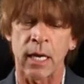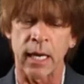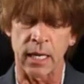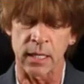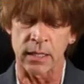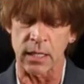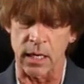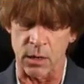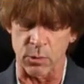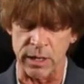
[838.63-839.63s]
And
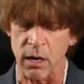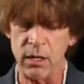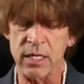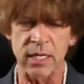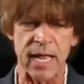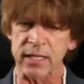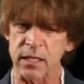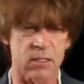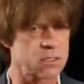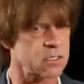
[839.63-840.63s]
we all are
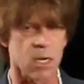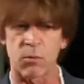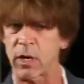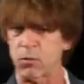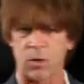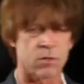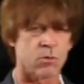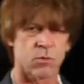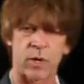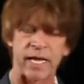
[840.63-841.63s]
connected some
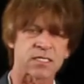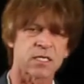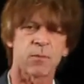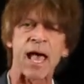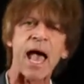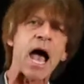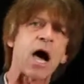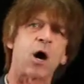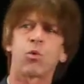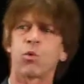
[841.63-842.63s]
way,
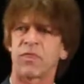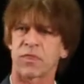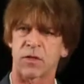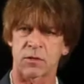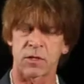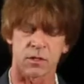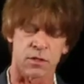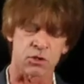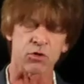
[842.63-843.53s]
somehow, with the